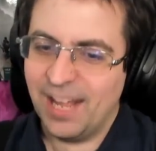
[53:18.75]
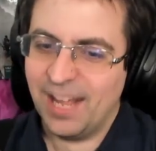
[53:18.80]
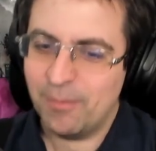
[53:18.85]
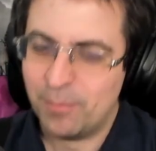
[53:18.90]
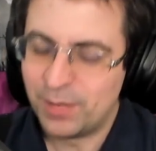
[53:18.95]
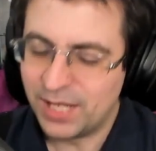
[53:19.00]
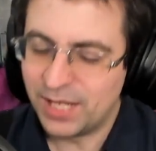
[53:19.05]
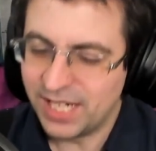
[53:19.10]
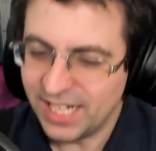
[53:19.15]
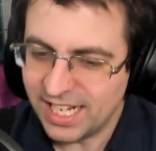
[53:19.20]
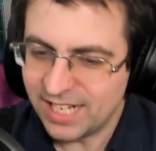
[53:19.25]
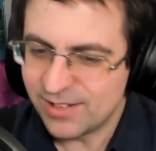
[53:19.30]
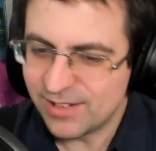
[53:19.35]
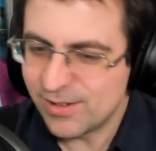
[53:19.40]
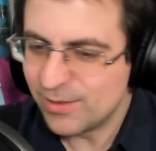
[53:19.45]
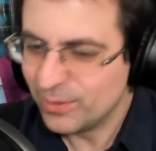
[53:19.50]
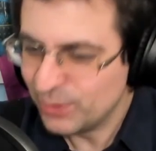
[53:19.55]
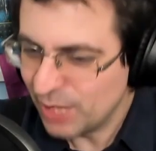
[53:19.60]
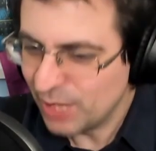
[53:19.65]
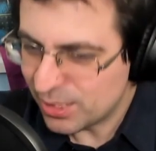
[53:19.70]
but
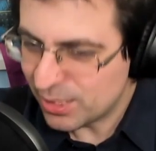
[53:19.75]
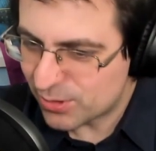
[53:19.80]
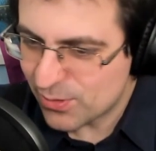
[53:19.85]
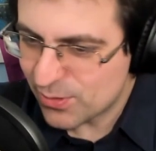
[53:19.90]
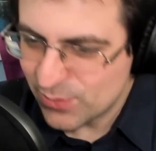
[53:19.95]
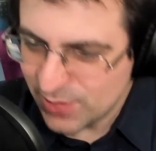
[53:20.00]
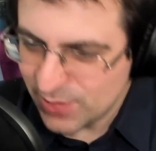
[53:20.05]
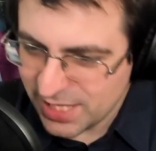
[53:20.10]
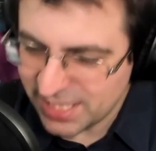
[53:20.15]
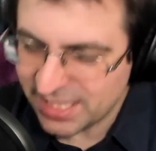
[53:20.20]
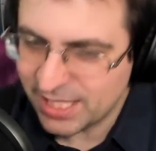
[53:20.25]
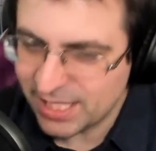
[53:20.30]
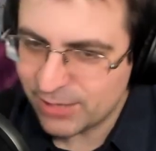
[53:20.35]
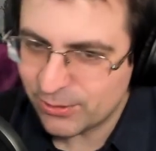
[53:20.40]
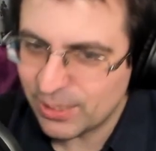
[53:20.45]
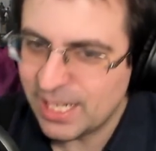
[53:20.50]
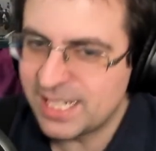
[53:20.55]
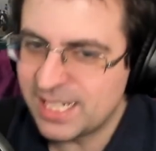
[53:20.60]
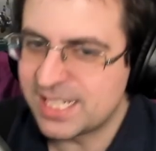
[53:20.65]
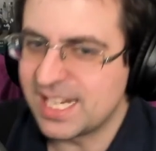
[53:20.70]
it's really
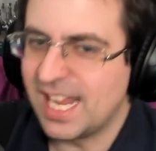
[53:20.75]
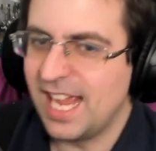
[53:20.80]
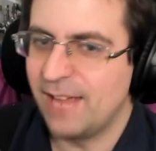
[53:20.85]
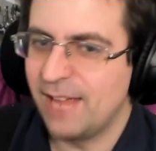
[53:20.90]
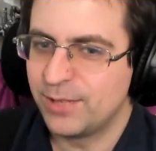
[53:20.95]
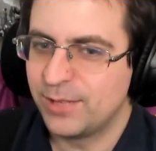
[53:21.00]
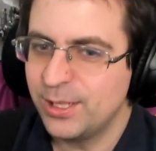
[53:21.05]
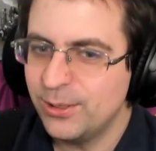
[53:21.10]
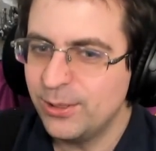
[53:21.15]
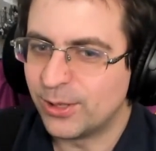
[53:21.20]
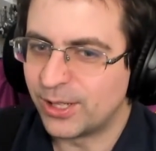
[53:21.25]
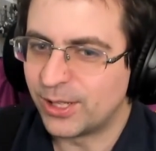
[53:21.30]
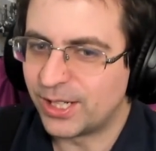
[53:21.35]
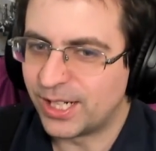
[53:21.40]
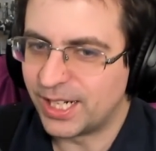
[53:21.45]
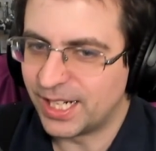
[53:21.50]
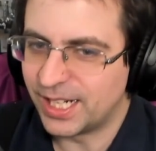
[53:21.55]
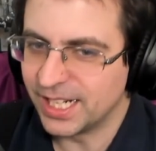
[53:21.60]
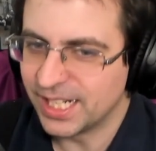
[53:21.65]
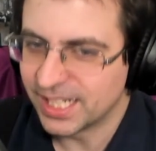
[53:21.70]
great to have you
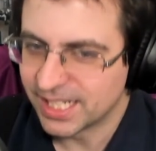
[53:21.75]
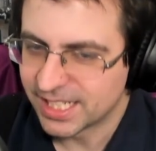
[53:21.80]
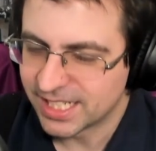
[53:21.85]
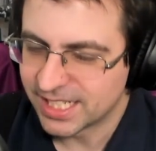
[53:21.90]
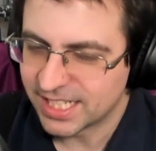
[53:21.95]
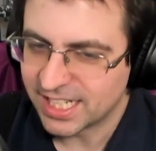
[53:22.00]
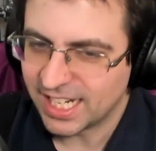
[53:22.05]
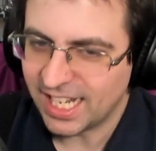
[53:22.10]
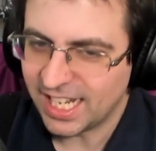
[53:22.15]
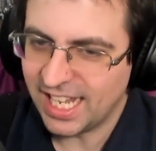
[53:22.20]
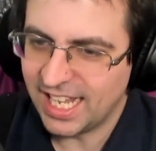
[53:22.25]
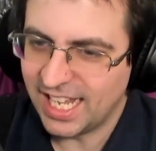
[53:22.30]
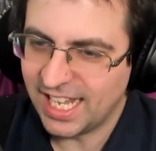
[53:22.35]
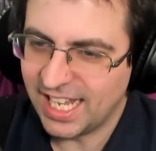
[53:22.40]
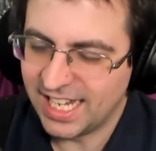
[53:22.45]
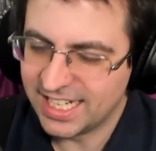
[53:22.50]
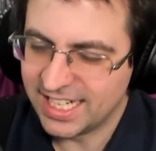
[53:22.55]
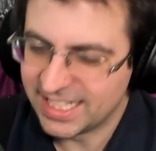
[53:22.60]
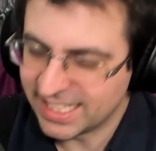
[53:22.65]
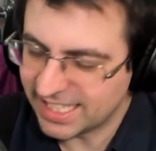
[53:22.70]
on
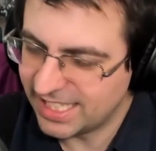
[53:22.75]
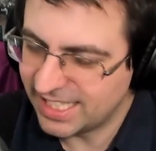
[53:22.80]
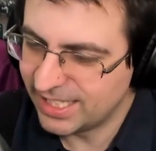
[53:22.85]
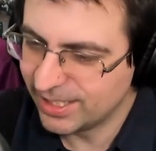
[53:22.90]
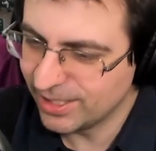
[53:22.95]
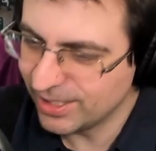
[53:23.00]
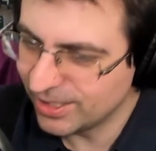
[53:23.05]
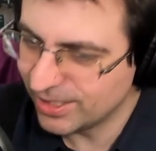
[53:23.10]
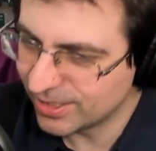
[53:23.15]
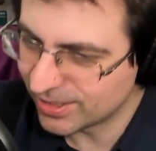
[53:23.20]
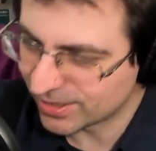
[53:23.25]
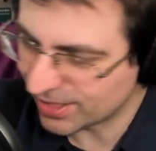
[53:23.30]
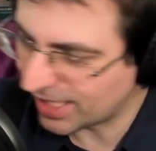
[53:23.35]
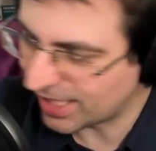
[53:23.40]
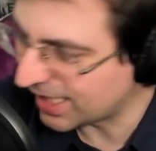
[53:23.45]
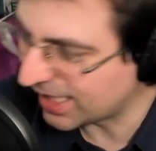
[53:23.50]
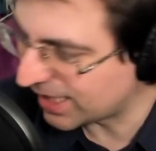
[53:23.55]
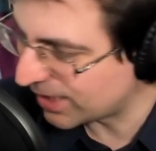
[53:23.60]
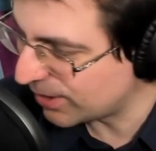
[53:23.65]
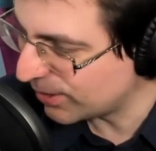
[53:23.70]
and hear
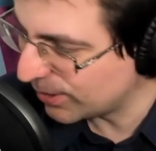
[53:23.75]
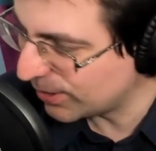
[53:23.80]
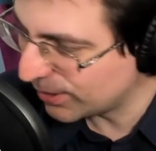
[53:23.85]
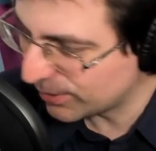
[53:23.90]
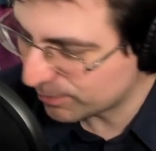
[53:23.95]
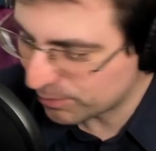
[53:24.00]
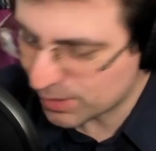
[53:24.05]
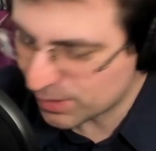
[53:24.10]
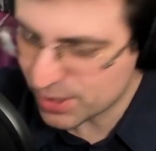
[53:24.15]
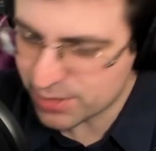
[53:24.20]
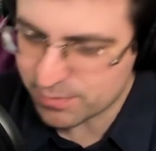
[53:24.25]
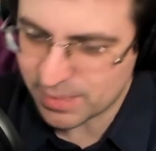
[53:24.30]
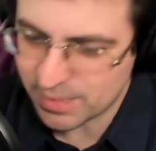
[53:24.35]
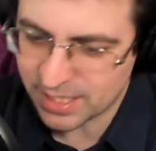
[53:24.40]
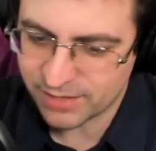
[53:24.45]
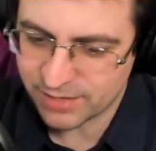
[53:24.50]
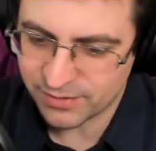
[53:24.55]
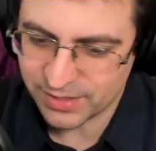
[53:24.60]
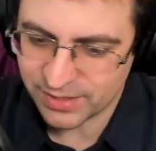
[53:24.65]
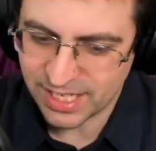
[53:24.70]
like your
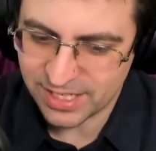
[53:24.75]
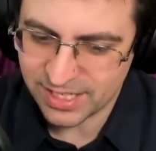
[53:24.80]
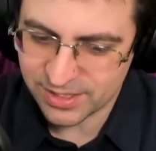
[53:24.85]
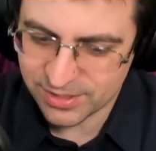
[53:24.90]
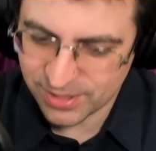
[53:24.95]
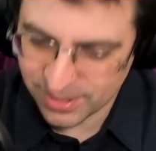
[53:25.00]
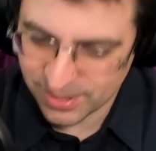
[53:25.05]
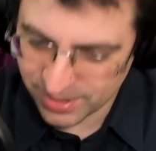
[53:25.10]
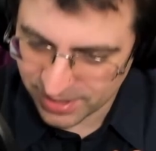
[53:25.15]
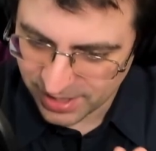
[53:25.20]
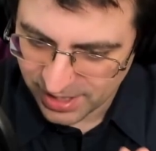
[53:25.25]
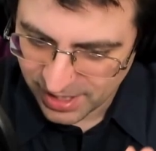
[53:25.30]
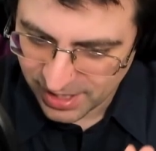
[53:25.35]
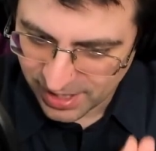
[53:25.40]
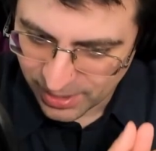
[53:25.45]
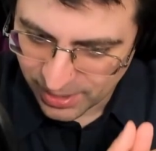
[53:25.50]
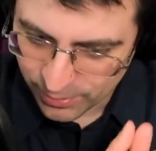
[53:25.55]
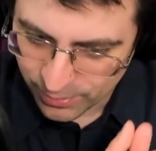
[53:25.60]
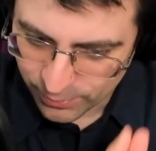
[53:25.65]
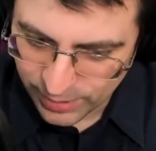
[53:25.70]
perspective, and it's
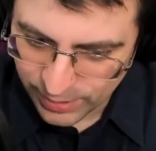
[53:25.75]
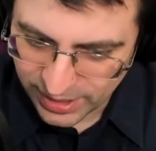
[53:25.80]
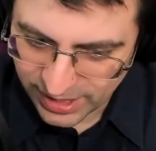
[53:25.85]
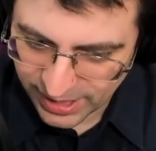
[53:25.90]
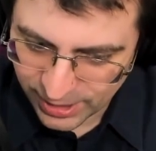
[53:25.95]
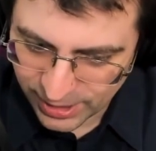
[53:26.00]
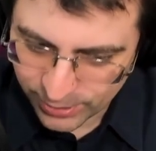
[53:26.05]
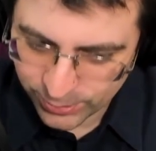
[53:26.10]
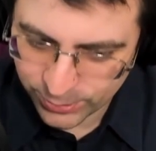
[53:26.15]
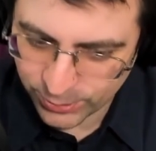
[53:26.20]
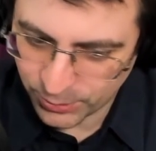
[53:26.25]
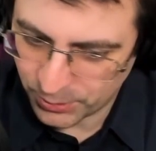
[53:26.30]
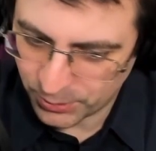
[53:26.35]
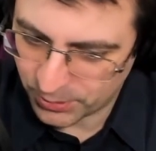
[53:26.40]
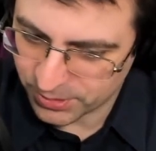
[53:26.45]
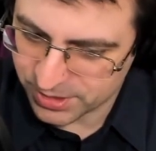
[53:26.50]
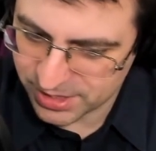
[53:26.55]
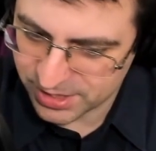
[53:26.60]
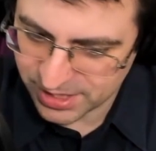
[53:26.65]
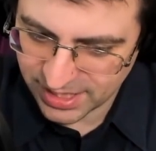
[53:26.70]
really
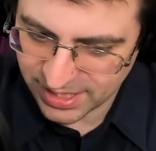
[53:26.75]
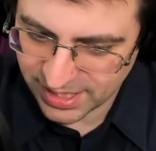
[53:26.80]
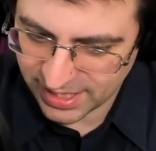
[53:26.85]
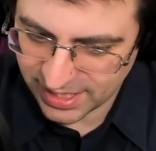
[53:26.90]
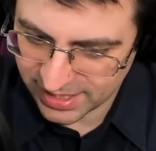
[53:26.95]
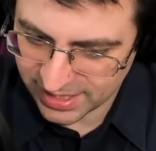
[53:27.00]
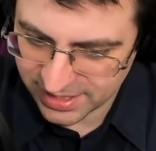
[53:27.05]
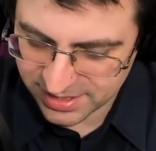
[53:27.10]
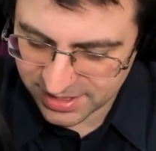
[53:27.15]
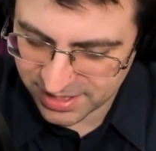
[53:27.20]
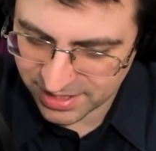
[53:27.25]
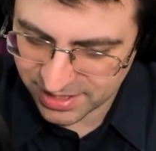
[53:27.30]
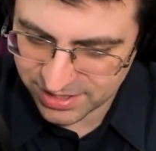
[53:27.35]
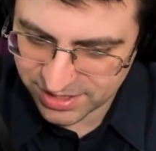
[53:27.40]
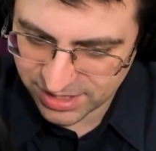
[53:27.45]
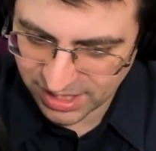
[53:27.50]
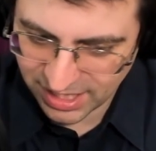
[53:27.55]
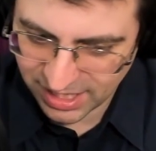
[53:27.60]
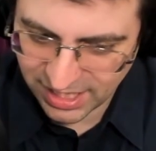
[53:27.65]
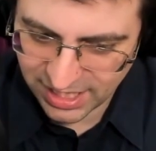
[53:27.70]
cool to
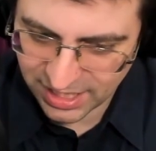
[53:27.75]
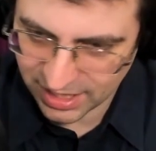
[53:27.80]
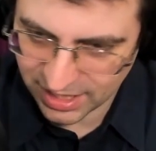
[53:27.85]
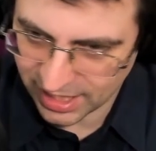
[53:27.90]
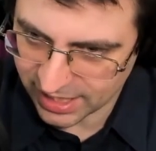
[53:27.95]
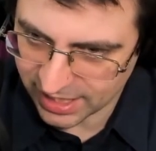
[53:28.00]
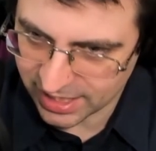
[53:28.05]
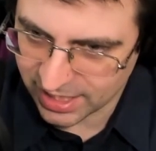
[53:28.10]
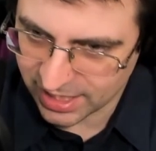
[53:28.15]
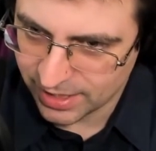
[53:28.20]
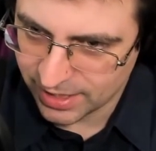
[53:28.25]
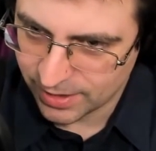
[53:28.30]
see like